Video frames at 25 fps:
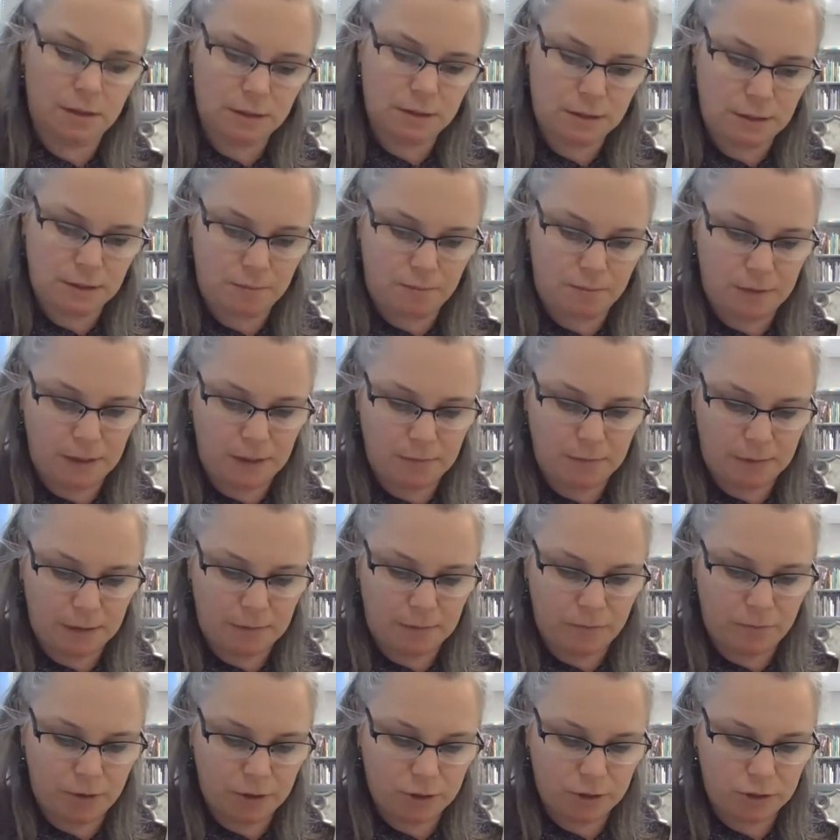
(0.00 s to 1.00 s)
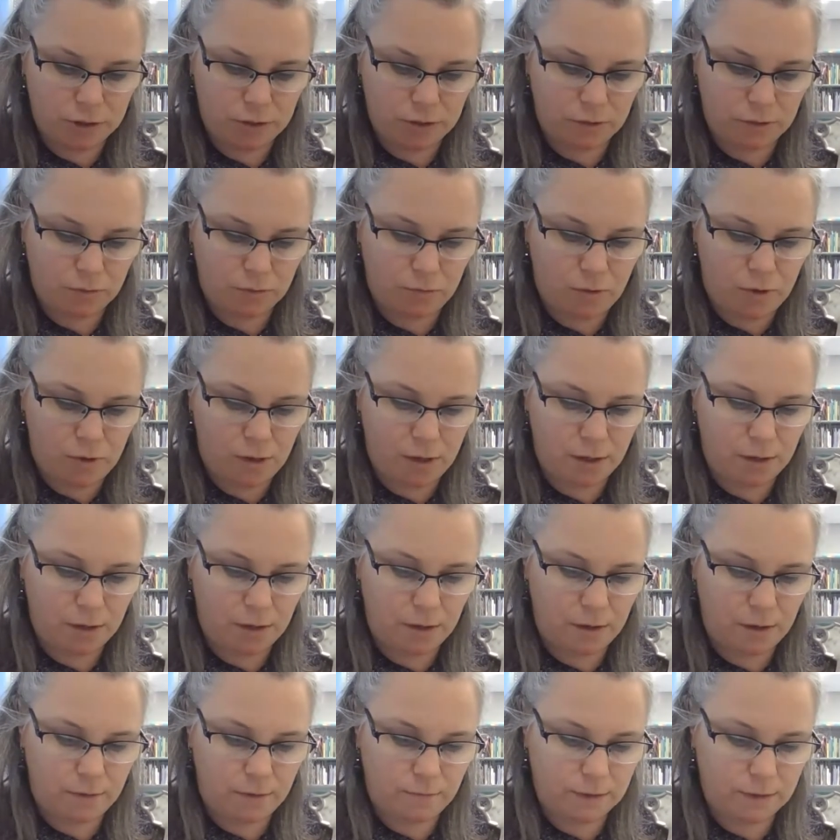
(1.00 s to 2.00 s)
Dipping my brush in the
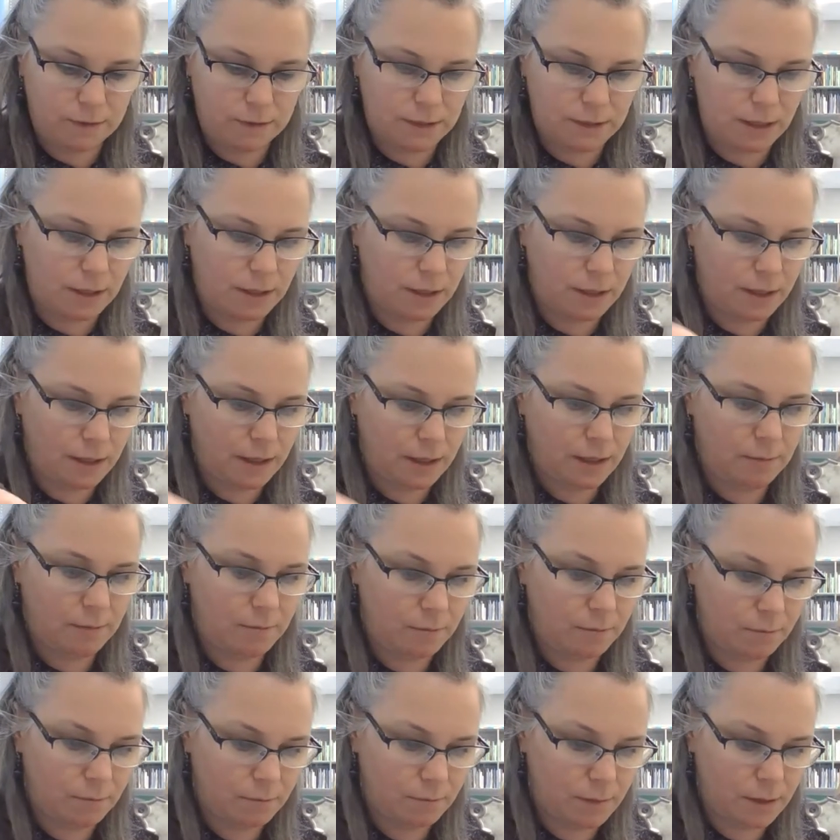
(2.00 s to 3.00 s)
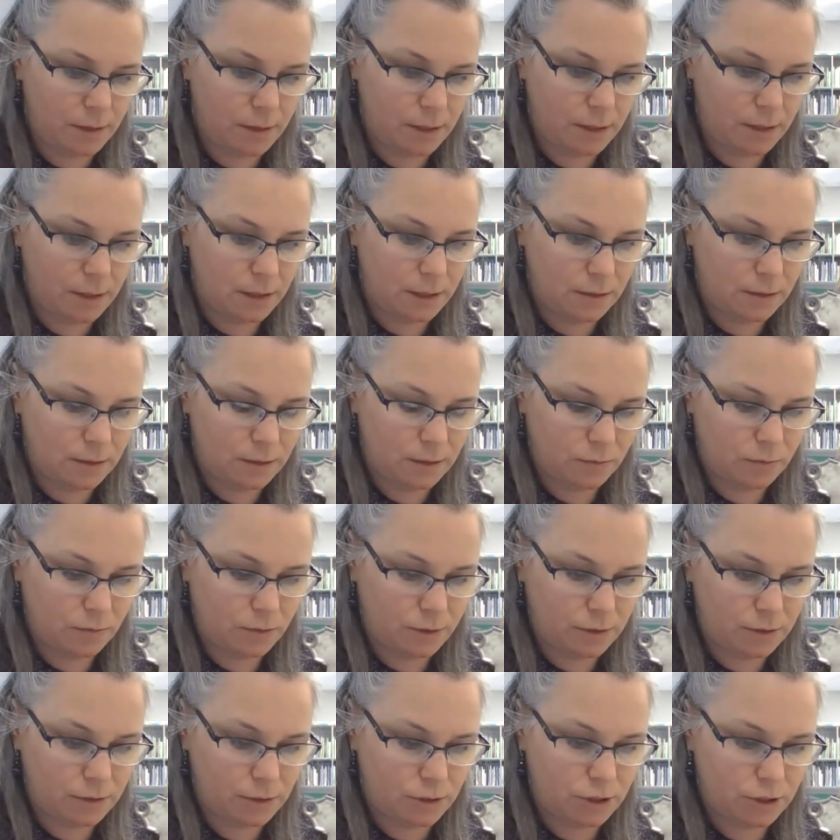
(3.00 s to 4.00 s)
water every time I
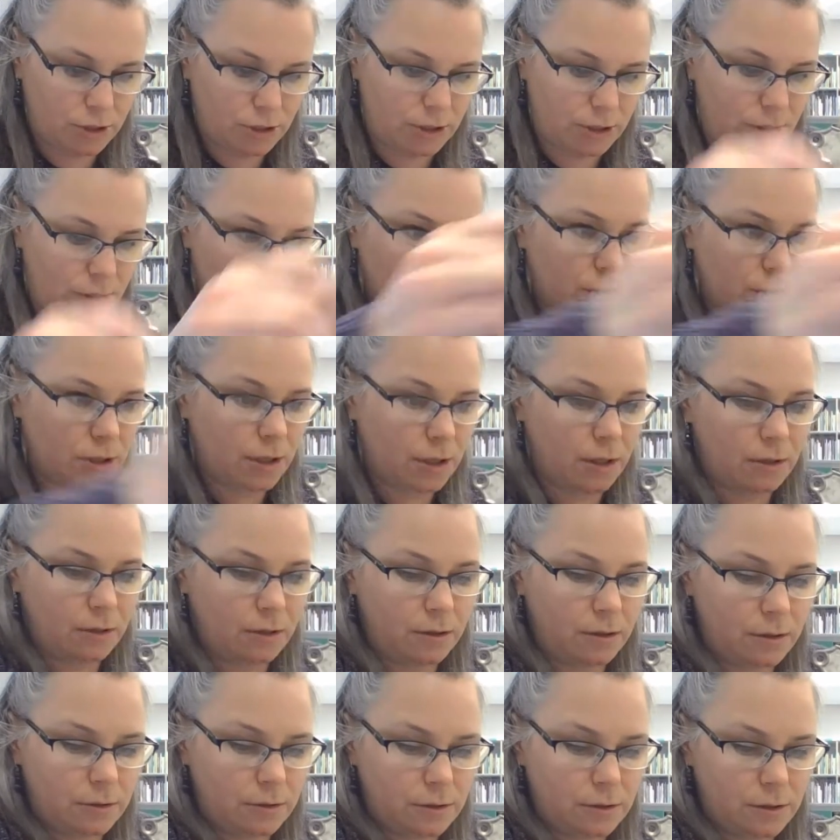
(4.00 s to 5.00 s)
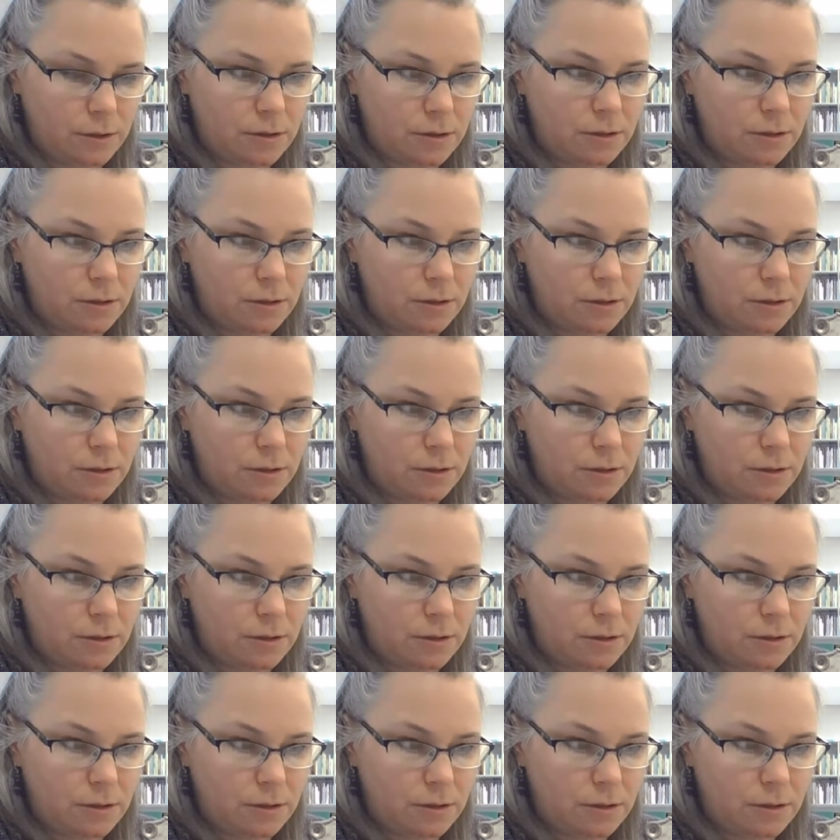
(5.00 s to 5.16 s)
want to change colors.